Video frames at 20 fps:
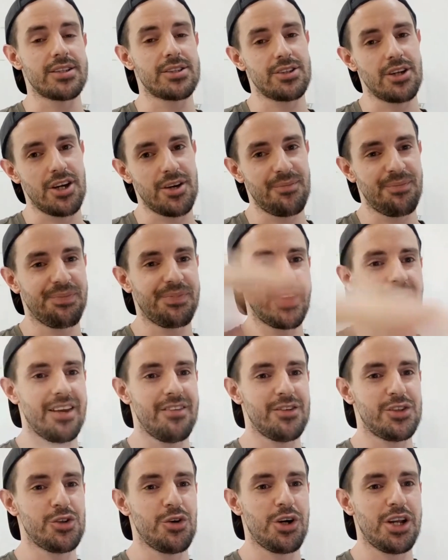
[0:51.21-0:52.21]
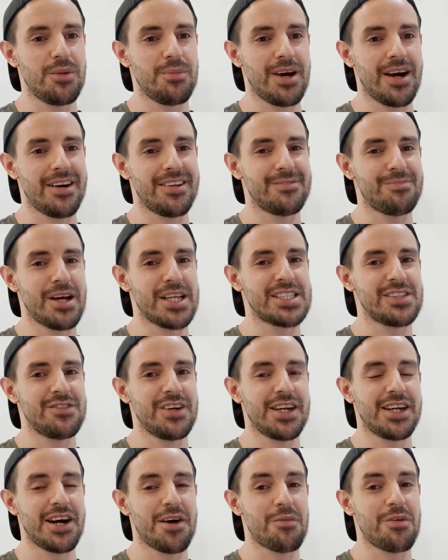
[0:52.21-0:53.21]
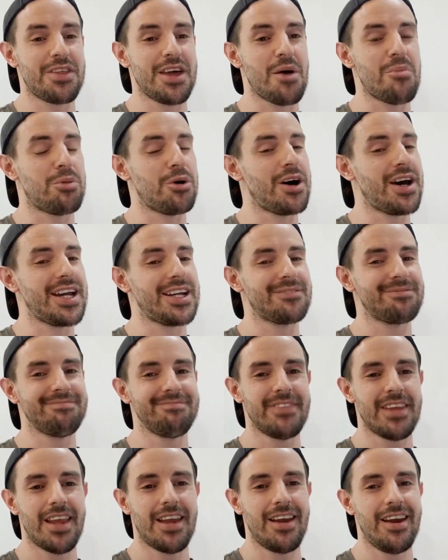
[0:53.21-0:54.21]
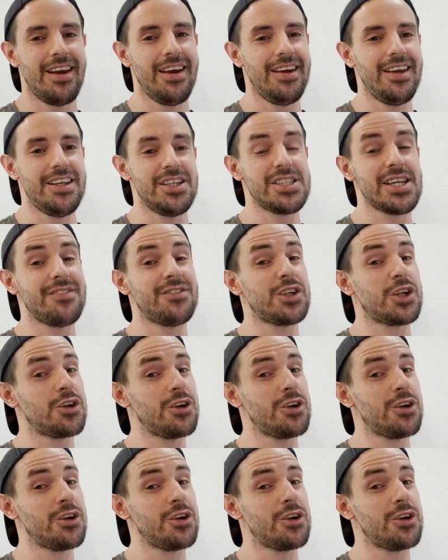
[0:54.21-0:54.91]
So we're talking about passive income without buying. You just have to